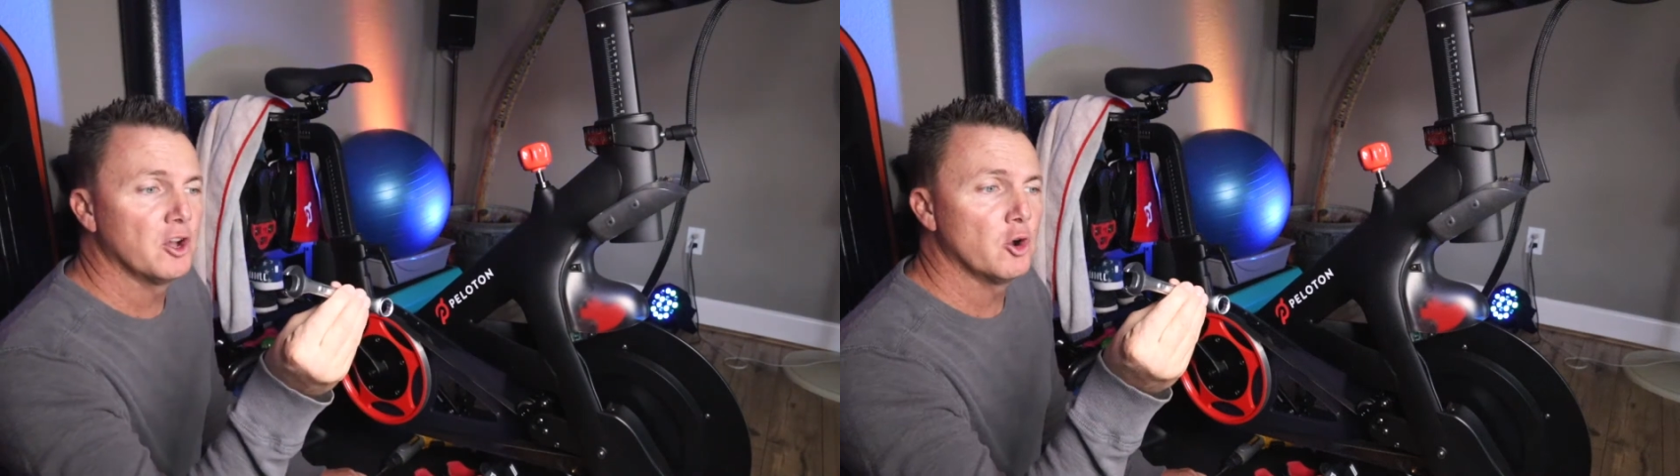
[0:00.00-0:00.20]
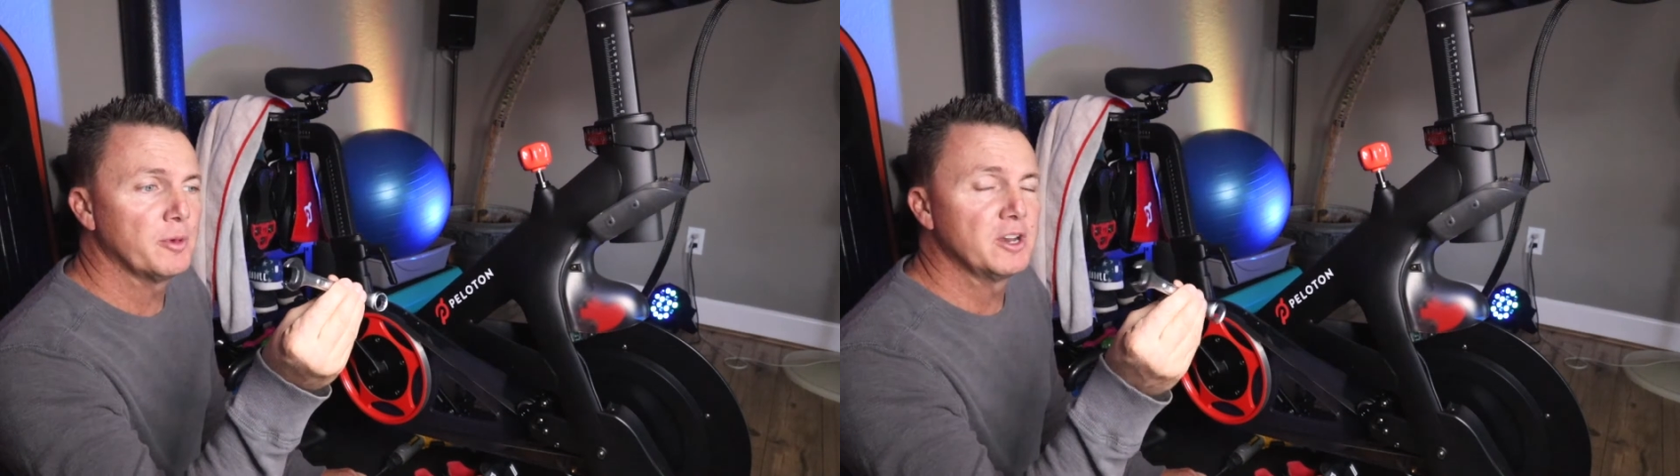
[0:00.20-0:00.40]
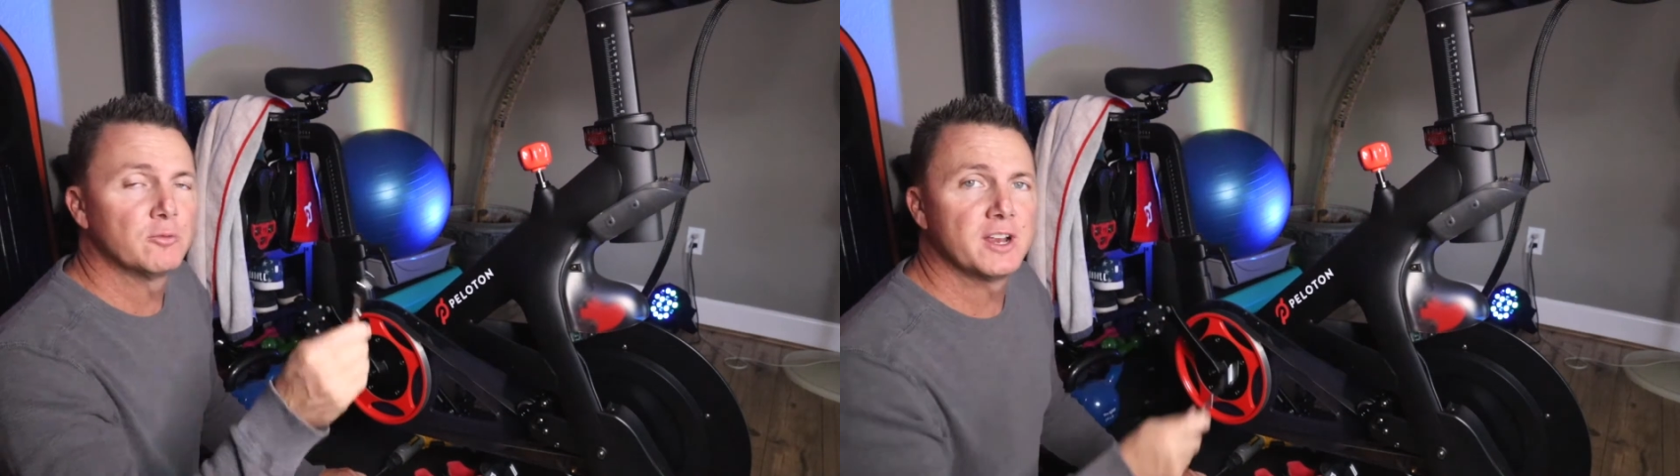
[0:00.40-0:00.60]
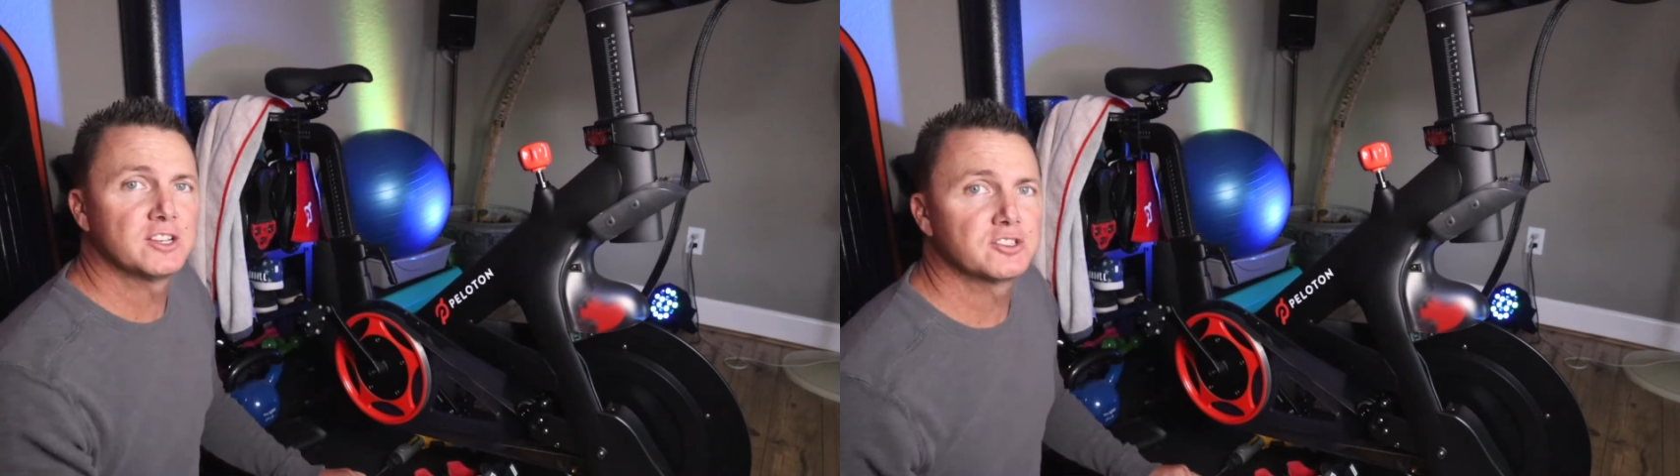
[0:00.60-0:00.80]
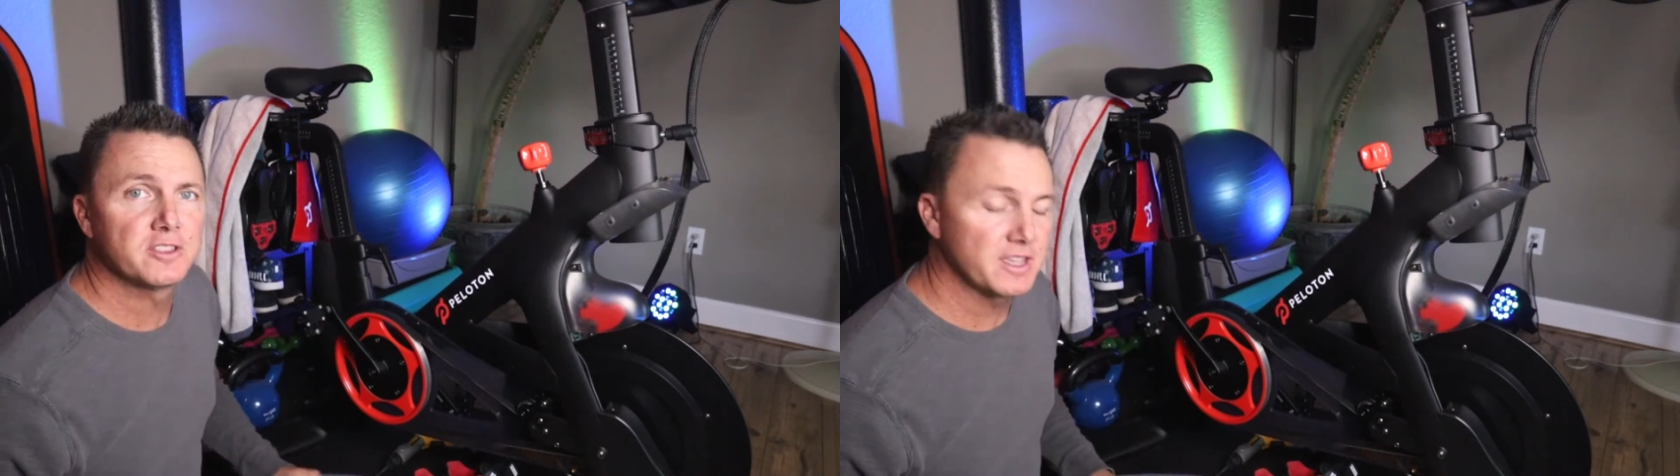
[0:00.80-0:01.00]
open-end
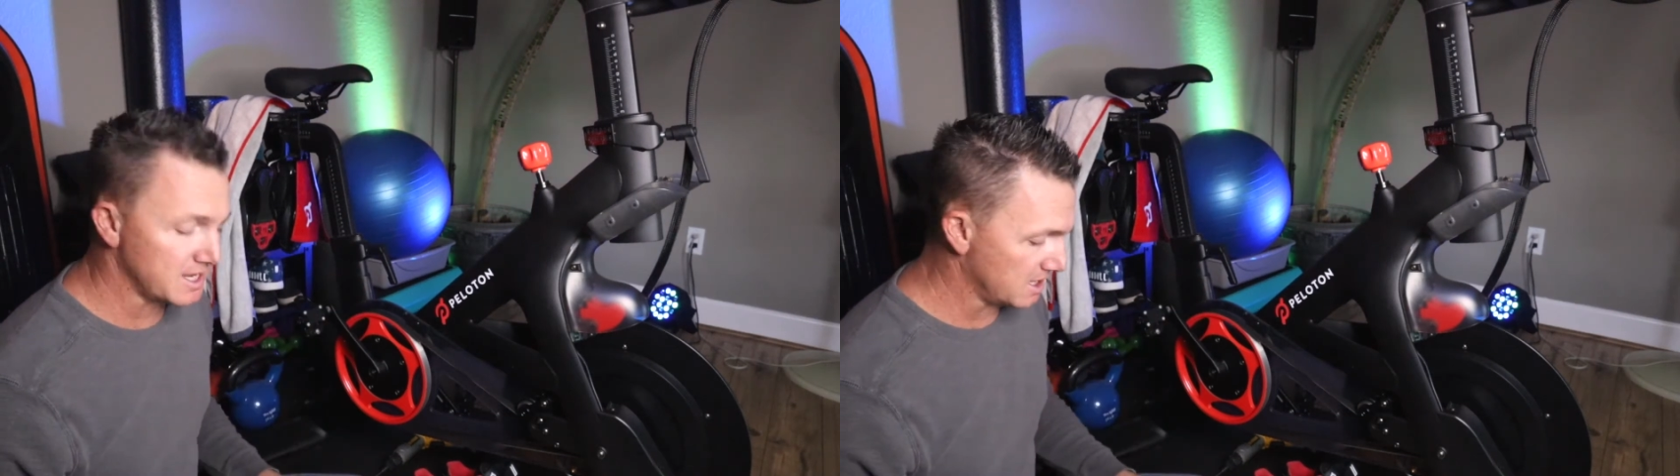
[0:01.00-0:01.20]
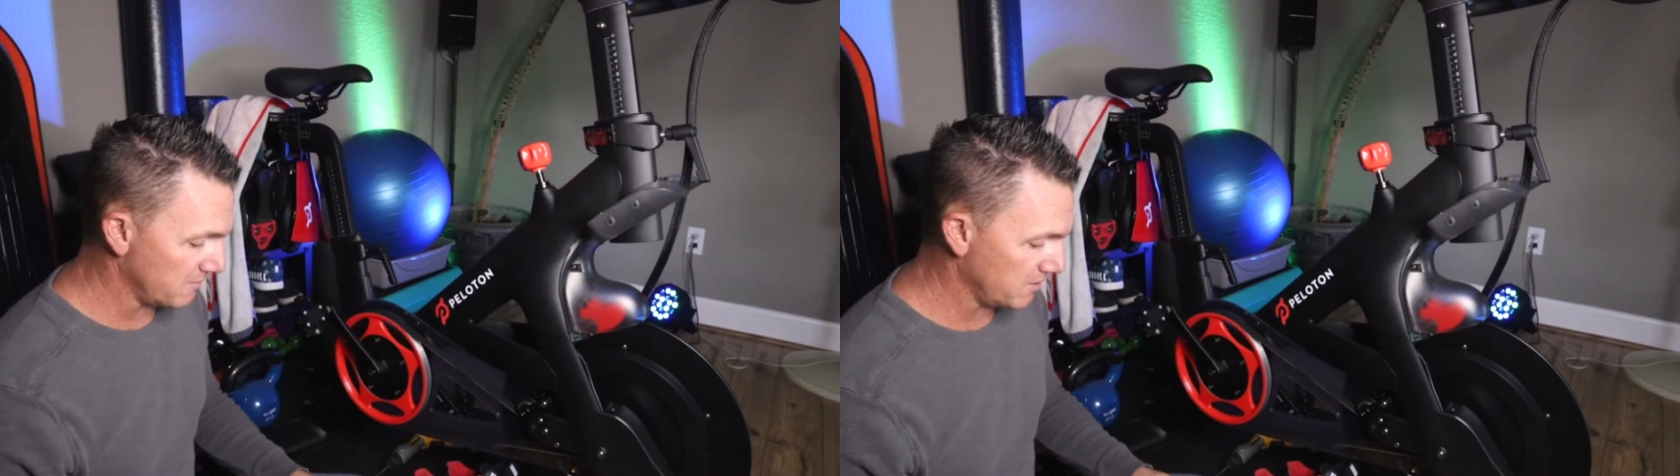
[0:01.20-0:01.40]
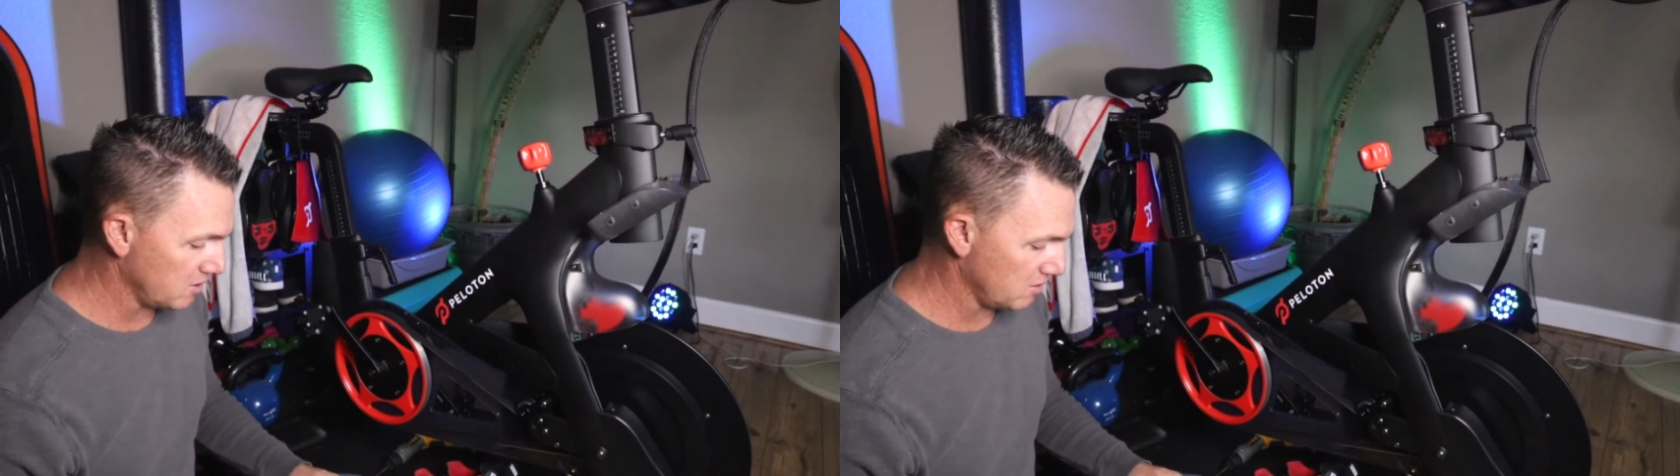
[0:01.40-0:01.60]
wrench that they give you.